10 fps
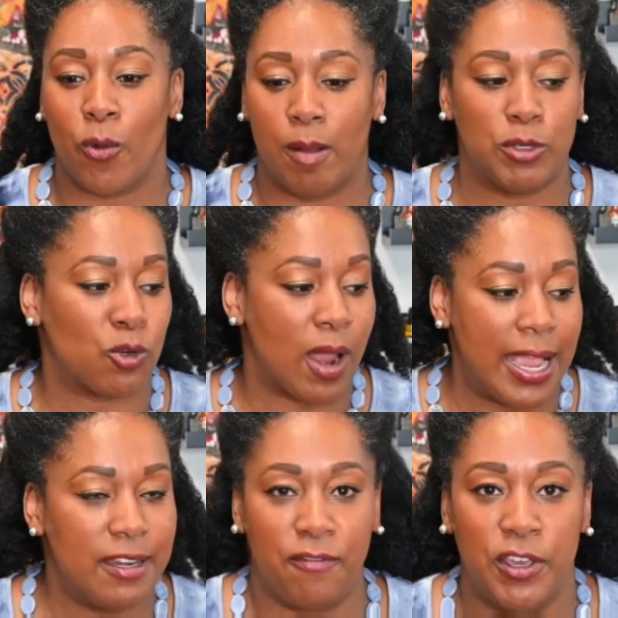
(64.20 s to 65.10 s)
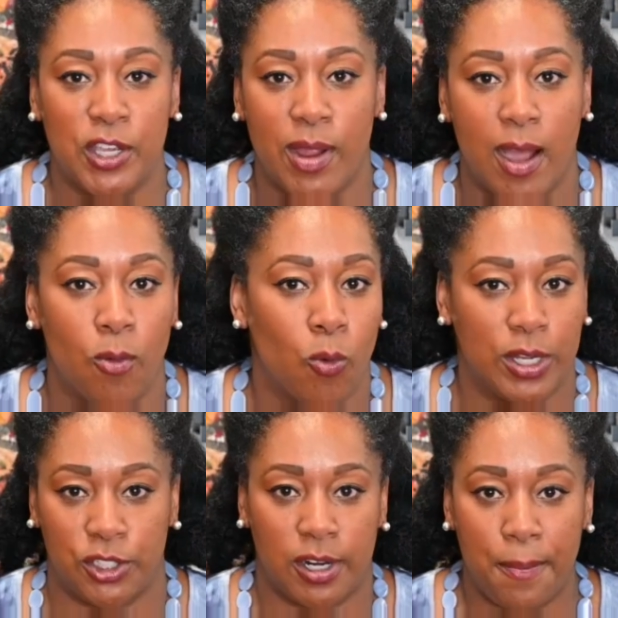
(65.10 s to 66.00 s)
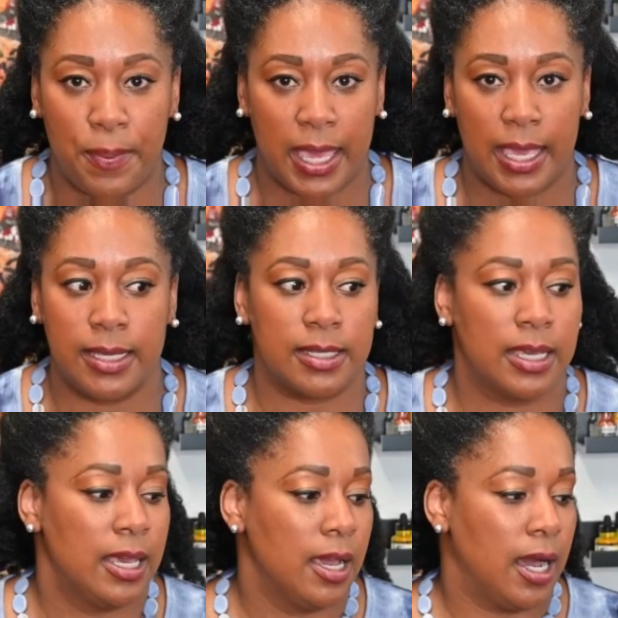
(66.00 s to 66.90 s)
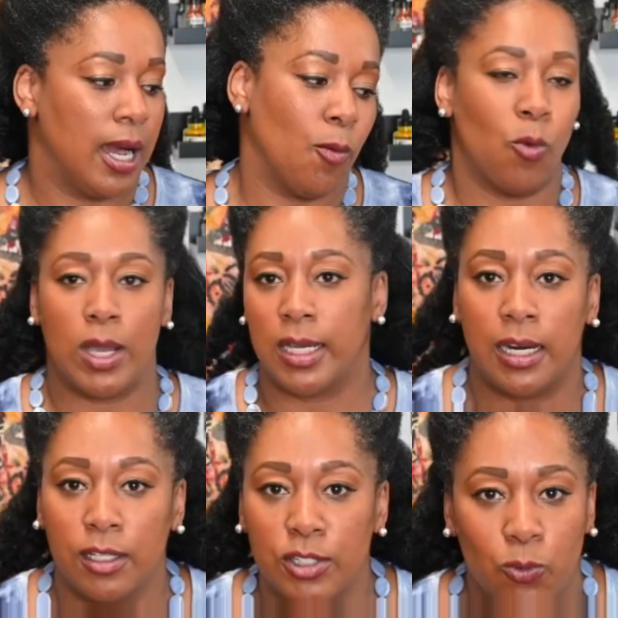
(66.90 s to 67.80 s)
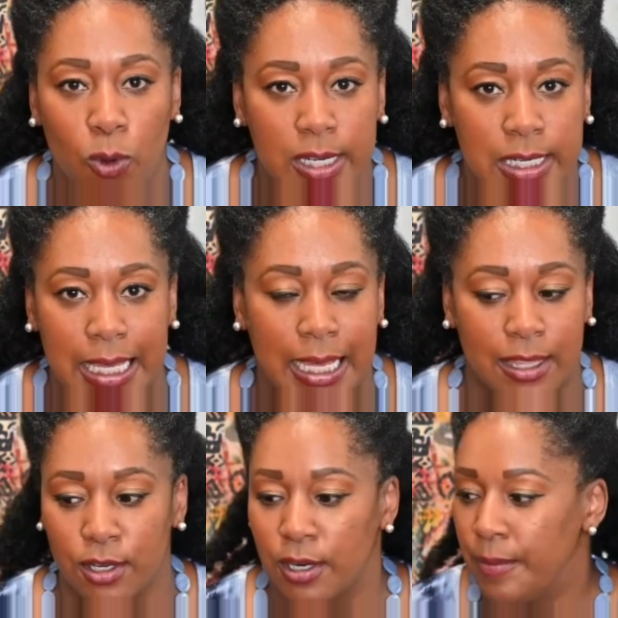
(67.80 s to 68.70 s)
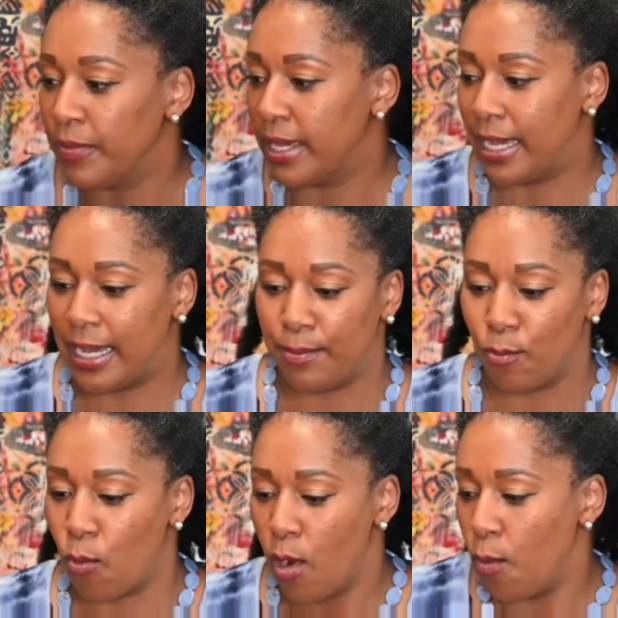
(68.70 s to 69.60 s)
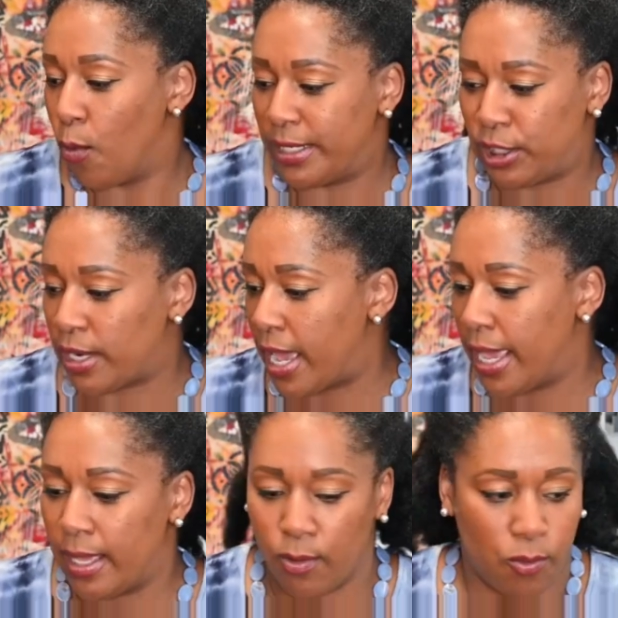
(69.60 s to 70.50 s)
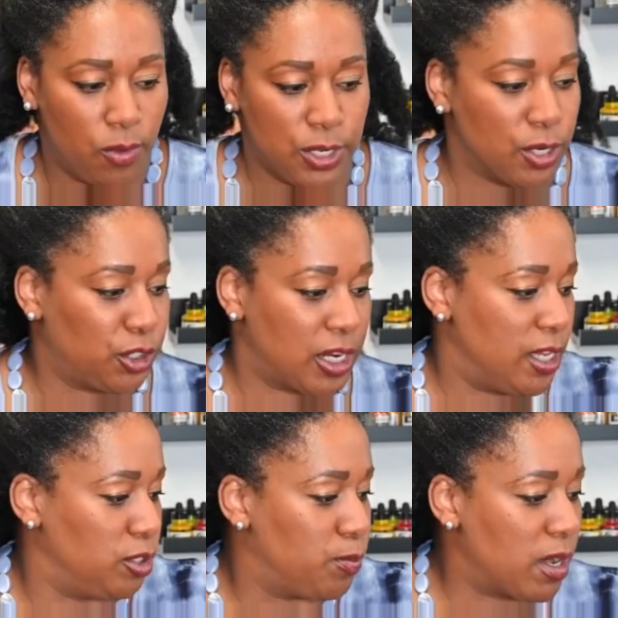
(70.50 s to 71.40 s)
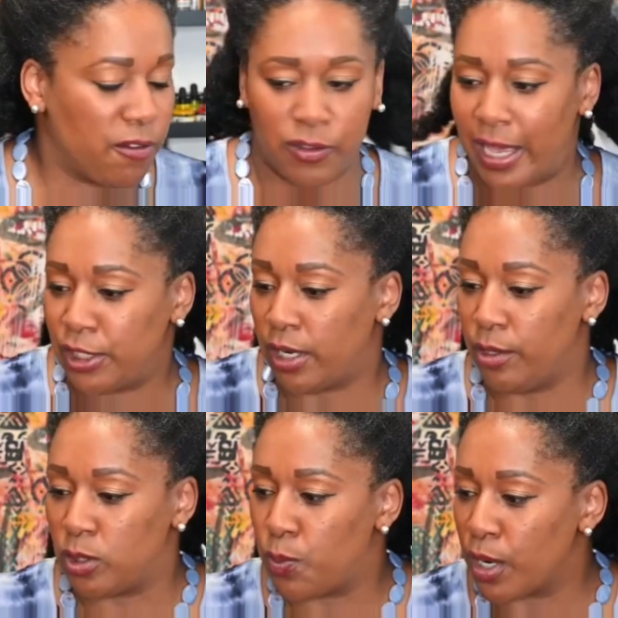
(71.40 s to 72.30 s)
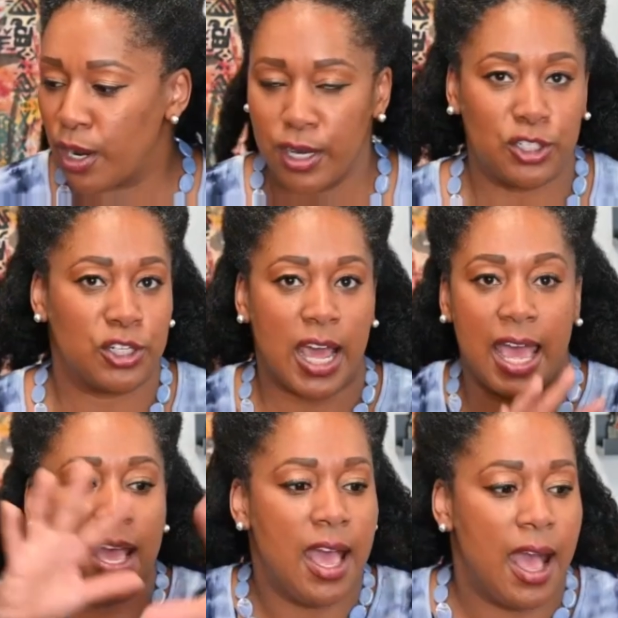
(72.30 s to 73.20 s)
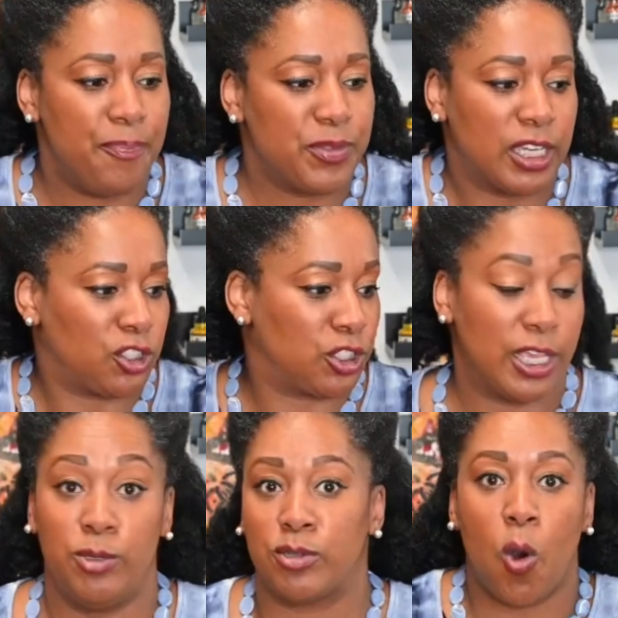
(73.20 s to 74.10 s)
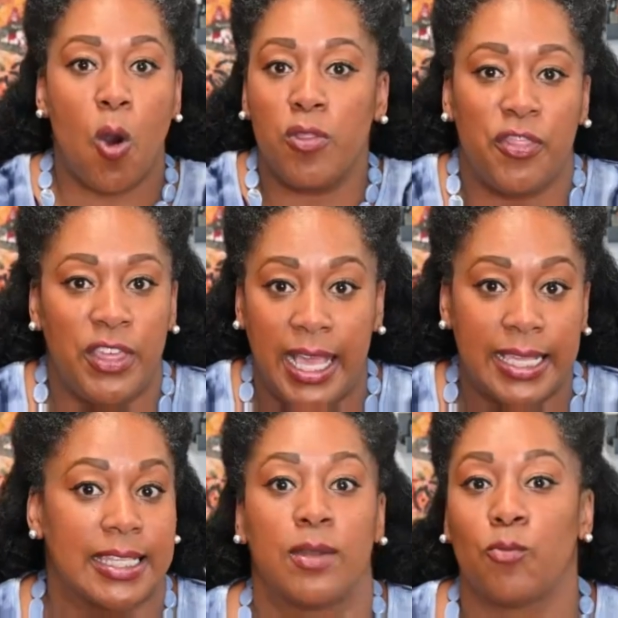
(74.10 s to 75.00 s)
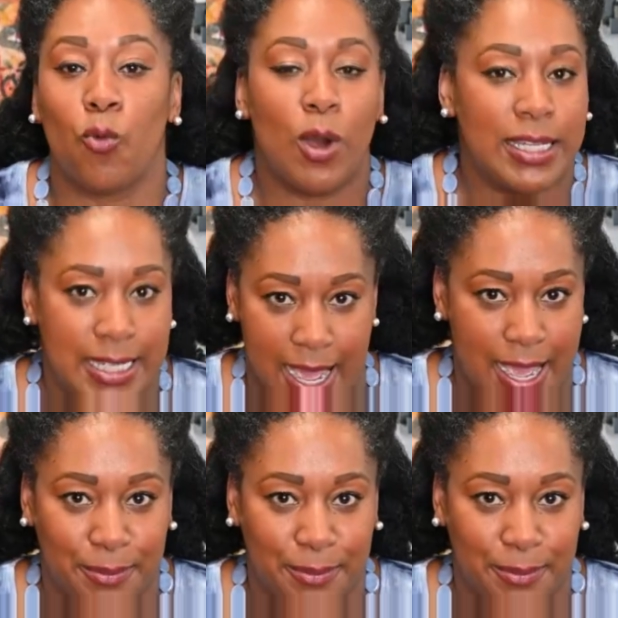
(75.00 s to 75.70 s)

trying to figure out what should I paint, what colors work together, what should I use butterflies, should I use birds, should I use all the things at one time?